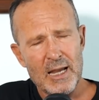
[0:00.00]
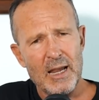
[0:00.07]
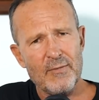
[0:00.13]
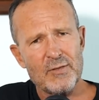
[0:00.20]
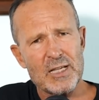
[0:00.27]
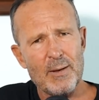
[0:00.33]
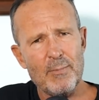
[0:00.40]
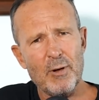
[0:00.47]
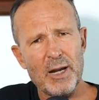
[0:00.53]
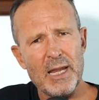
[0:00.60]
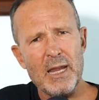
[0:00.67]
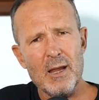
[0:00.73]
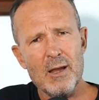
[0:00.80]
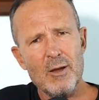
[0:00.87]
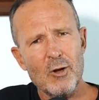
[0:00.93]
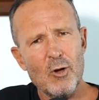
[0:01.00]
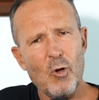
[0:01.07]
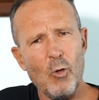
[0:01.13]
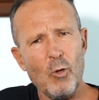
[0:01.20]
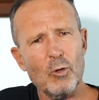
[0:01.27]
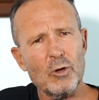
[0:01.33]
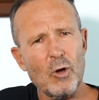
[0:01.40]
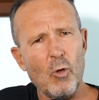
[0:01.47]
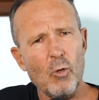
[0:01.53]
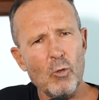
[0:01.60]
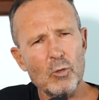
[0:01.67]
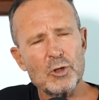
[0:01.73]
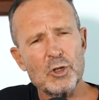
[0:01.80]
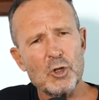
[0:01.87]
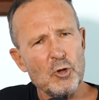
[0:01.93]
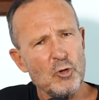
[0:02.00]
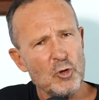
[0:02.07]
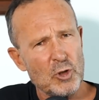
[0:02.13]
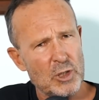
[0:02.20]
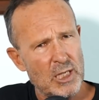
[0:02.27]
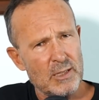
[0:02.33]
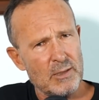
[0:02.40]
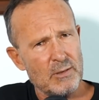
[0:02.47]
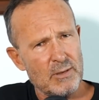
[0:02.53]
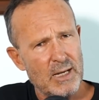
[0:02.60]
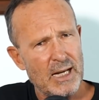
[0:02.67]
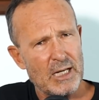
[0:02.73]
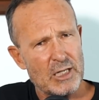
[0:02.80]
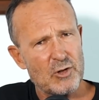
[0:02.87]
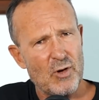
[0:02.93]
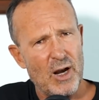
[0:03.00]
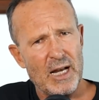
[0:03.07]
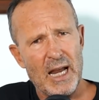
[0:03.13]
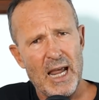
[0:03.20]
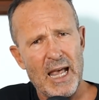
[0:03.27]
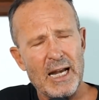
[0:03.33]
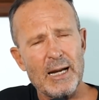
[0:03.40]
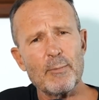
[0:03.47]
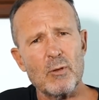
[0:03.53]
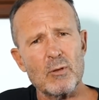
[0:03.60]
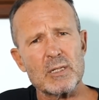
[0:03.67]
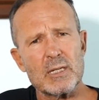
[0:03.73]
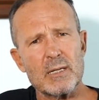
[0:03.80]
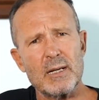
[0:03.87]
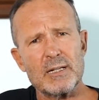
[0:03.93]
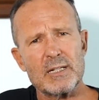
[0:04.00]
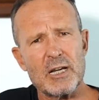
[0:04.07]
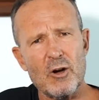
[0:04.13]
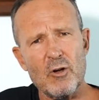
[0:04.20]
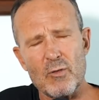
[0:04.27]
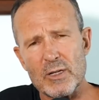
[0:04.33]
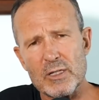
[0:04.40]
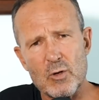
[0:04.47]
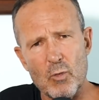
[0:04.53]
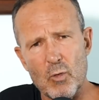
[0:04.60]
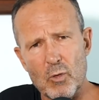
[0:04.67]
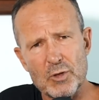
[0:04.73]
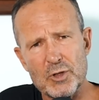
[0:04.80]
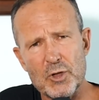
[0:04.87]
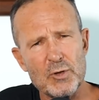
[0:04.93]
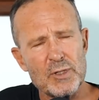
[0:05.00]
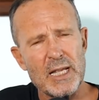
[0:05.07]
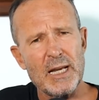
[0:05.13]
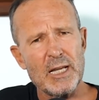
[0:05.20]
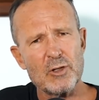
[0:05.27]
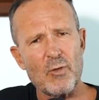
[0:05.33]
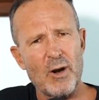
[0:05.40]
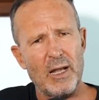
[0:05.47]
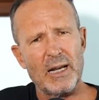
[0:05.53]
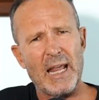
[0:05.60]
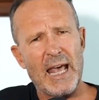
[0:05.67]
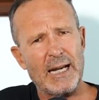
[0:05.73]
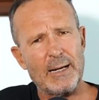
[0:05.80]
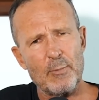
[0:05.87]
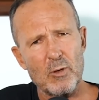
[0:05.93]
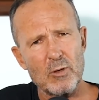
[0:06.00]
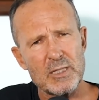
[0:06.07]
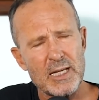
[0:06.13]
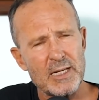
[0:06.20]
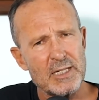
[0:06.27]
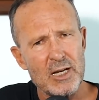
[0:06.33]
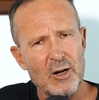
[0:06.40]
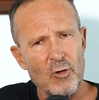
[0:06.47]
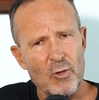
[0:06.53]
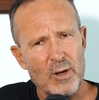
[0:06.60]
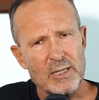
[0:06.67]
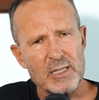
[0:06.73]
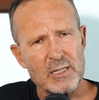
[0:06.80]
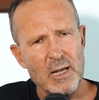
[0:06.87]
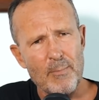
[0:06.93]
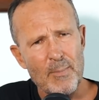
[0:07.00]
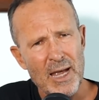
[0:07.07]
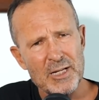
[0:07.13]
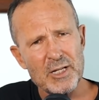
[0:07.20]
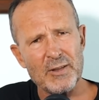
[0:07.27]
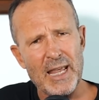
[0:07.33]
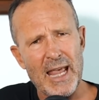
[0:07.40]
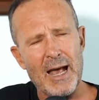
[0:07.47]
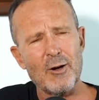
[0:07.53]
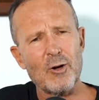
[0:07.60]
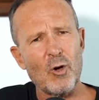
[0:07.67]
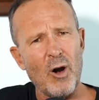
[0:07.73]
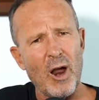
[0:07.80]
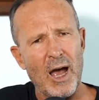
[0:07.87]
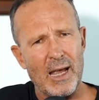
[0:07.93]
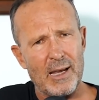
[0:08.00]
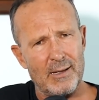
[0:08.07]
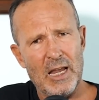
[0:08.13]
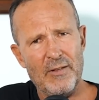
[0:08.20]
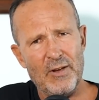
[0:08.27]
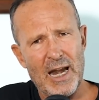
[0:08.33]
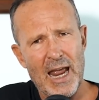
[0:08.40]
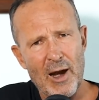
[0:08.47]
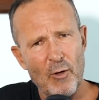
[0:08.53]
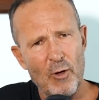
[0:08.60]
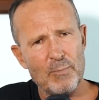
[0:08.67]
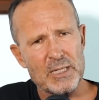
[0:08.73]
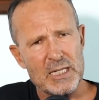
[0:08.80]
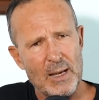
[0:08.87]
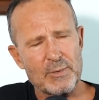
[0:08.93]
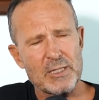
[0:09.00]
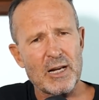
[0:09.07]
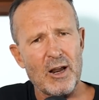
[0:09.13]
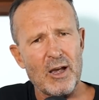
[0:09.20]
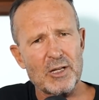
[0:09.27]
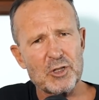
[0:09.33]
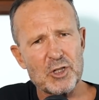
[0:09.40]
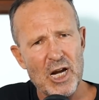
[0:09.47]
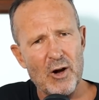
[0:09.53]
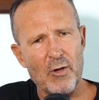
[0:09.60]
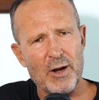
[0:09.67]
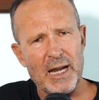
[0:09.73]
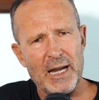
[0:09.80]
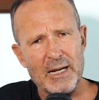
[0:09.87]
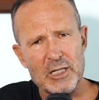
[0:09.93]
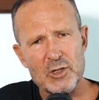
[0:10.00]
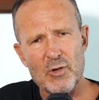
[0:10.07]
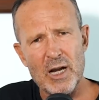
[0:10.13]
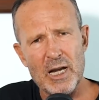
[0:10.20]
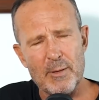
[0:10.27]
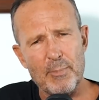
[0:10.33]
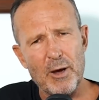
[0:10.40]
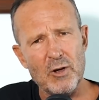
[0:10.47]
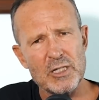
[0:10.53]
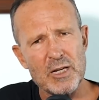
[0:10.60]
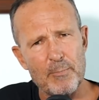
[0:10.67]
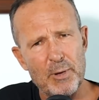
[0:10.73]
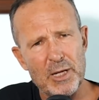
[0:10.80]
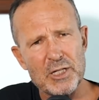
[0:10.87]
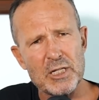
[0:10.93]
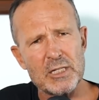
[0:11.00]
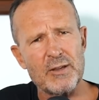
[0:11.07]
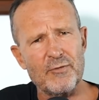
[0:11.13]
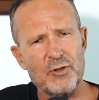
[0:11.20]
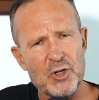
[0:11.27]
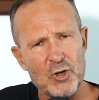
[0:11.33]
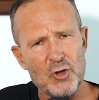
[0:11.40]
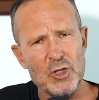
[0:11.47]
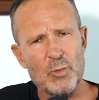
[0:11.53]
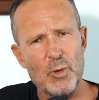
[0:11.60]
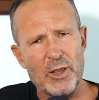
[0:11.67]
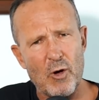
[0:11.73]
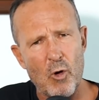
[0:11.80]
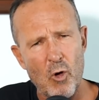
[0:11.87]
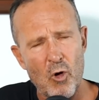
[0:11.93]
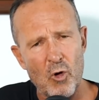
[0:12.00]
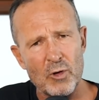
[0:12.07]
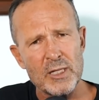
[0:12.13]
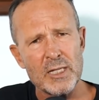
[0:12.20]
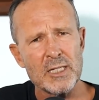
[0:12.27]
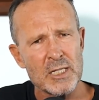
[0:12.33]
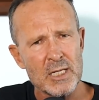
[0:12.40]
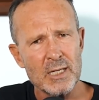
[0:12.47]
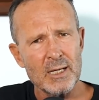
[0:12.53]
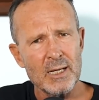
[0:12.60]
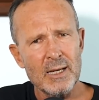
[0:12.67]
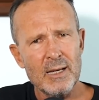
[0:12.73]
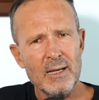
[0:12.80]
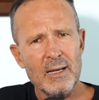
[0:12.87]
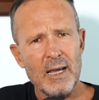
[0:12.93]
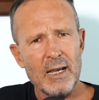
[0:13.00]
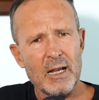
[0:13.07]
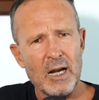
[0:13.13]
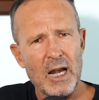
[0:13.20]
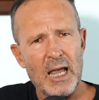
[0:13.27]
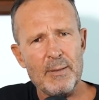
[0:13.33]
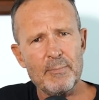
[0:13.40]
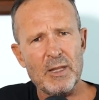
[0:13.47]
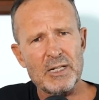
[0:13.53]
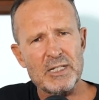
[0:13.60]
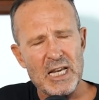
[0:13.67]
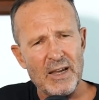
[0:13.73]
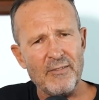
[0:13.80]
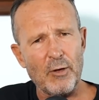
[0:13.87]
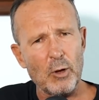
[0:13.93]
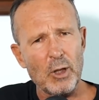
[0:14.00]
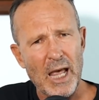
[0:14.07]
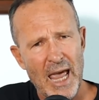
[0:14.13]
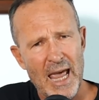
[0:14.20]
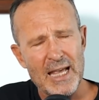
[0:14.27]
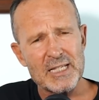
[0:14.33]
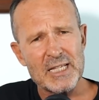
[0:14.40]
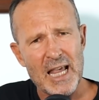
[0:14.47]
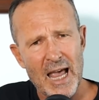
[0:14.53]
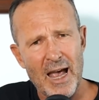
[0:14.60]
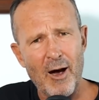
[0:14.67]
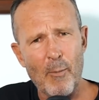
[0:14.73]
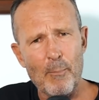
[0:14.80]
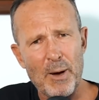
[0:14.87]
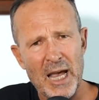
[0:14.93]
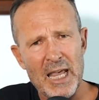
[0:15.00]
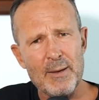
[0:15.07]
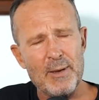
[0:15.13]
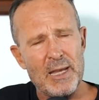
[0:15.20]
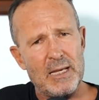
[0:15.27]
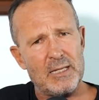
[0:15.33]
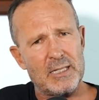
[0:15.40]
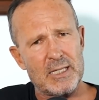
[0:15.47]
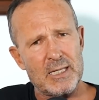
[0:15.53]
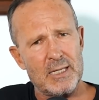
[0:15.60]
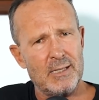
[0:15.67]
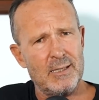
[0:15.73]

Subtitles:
if somebody called all Jews in Australia animals and terrorists, or all Jews in Israel animals and terrorists. Imagine the outcry if an Arab-subsidised charity in Australia posted pictures of Jews with horns and claimed the devil has our babies.